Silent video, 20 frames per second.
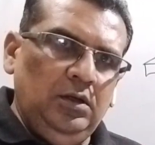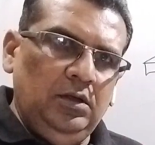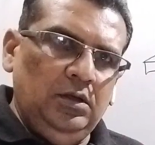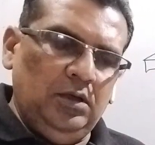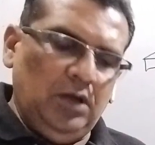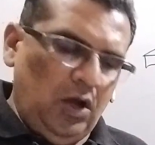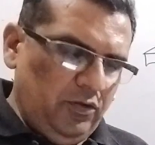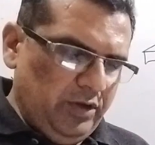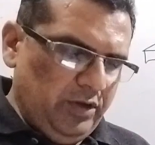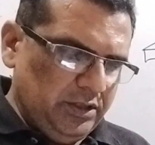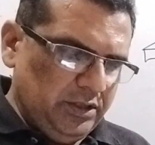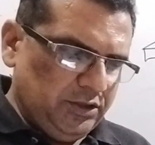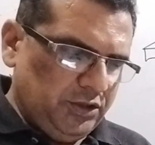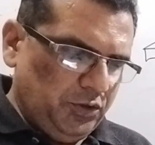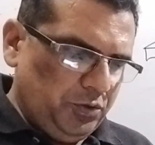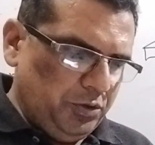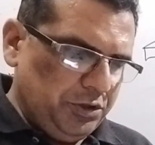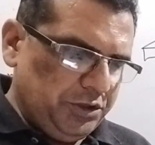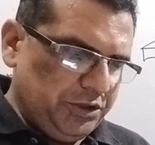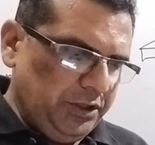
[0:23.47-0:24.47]
Now here is the
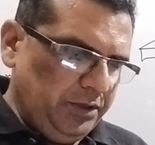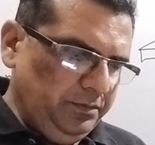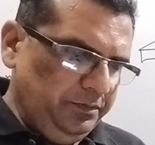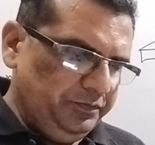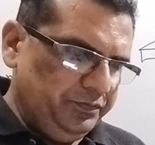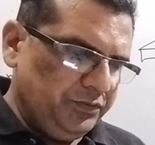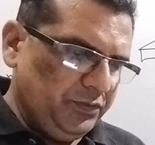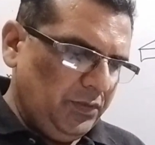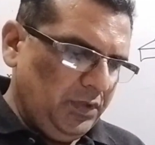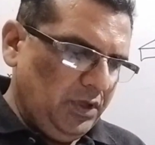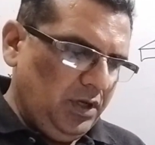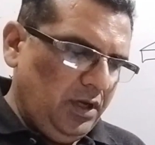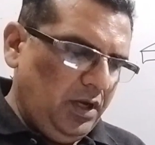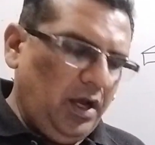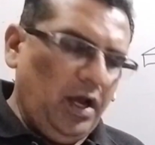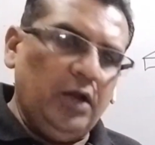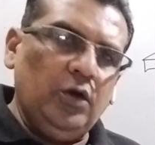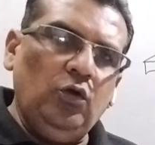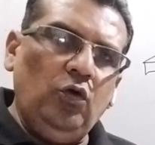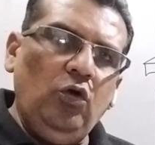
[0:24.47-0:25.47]
question.
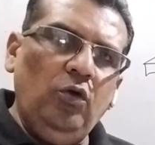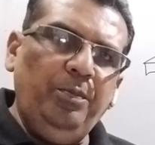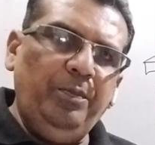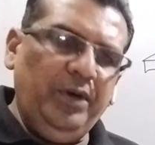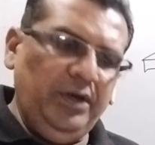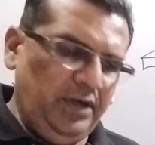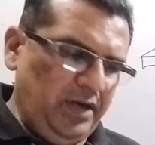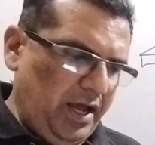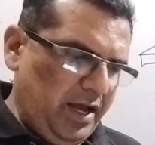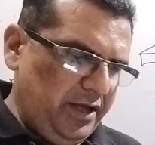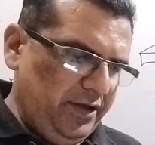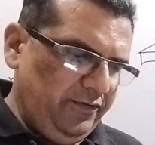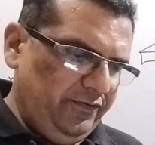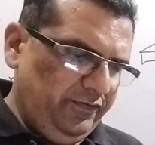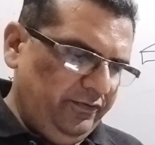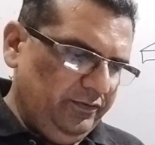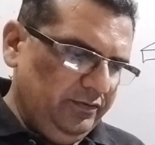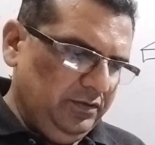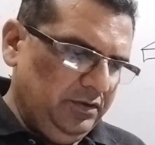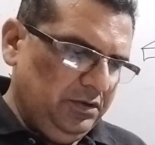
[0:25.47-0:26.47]
An open knife
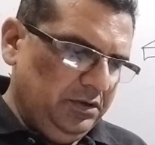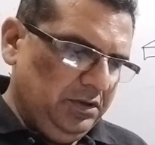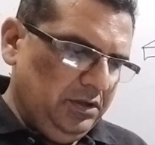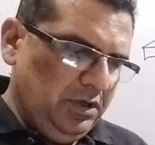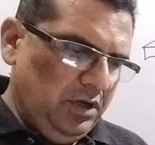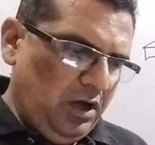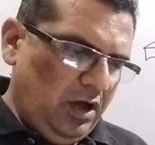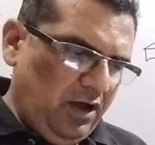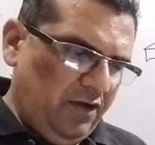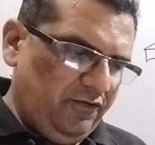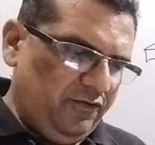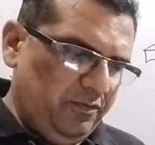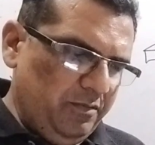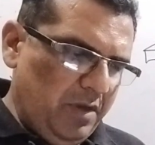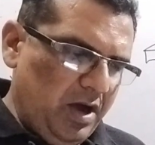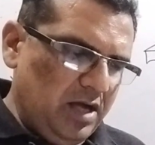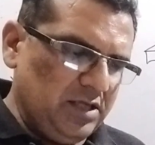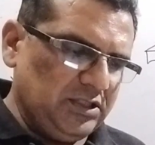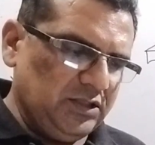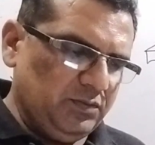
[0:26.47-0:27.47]
of
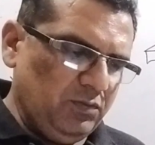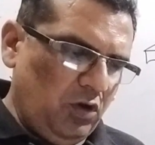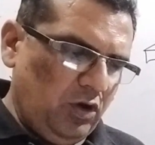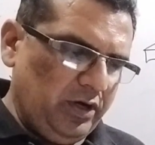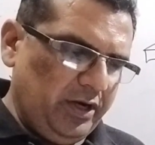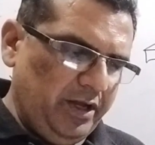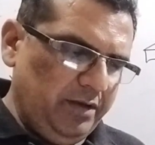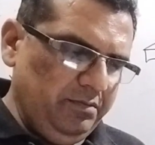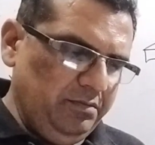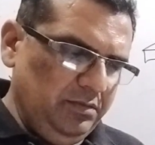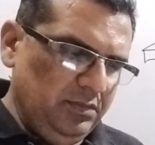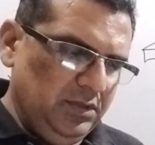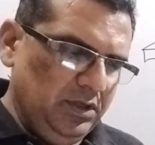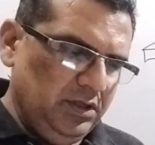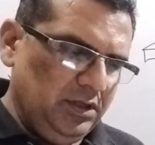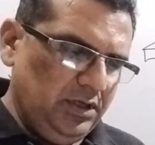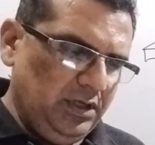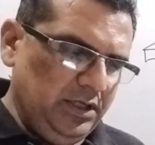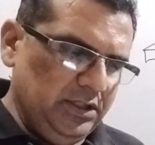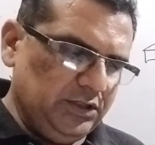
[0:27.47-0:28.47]
mass small m
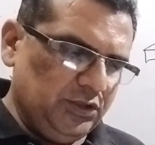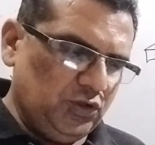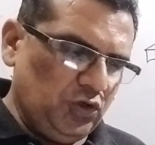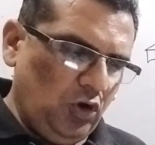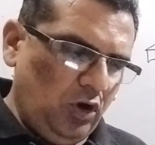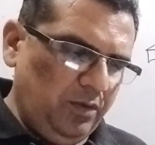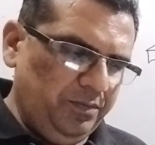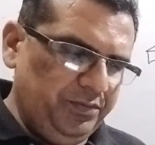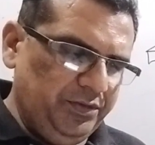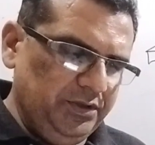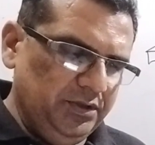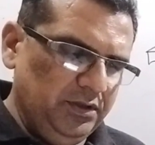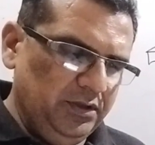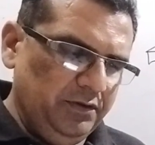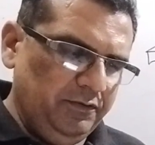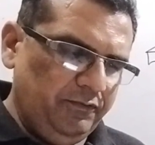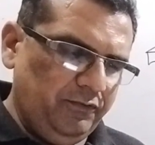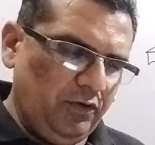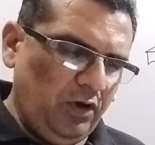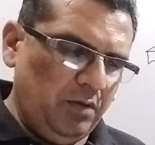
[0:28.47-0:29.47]
is dropped
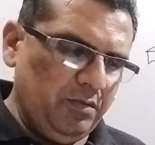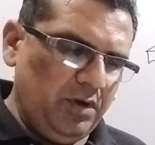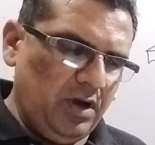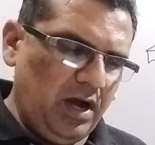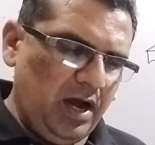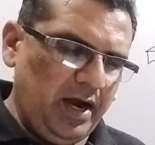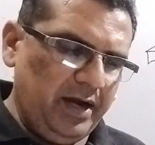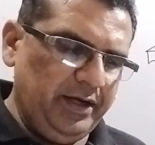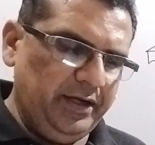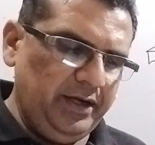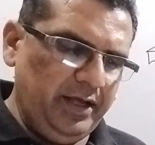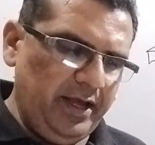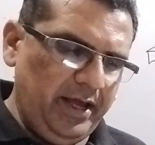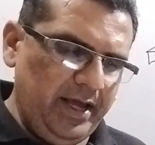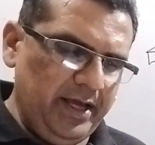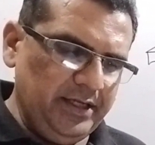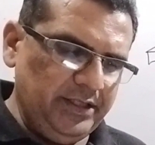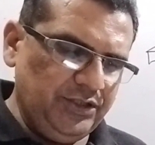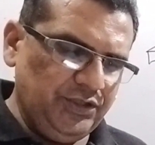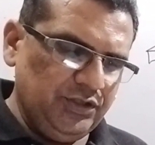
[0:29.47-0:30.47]
from a height
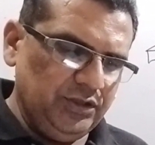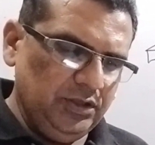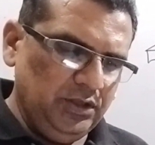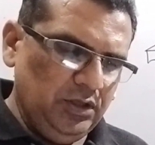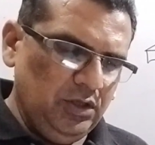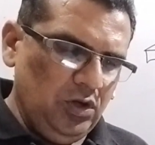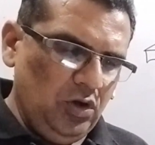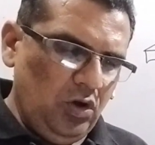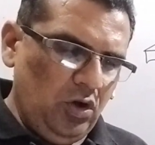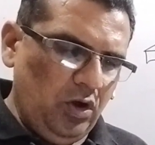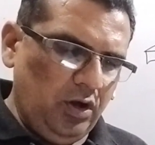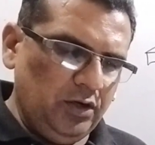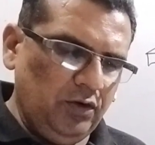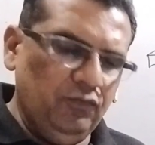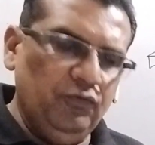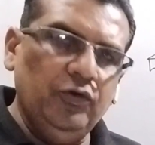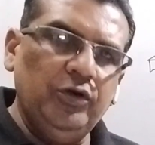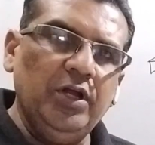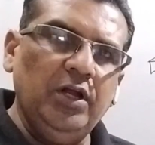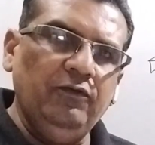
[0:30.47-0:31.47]
h on a
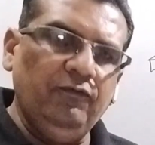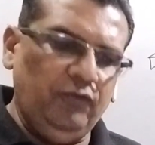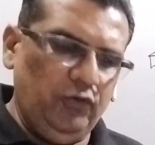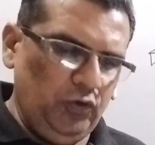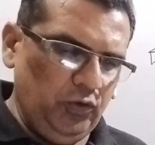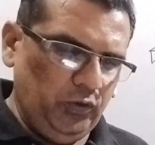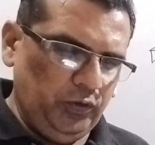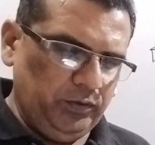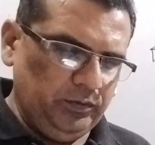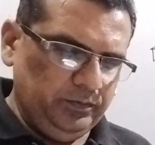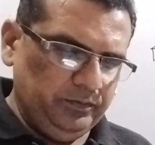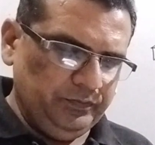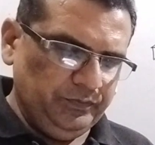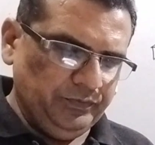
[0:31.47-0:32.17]
wooden floor.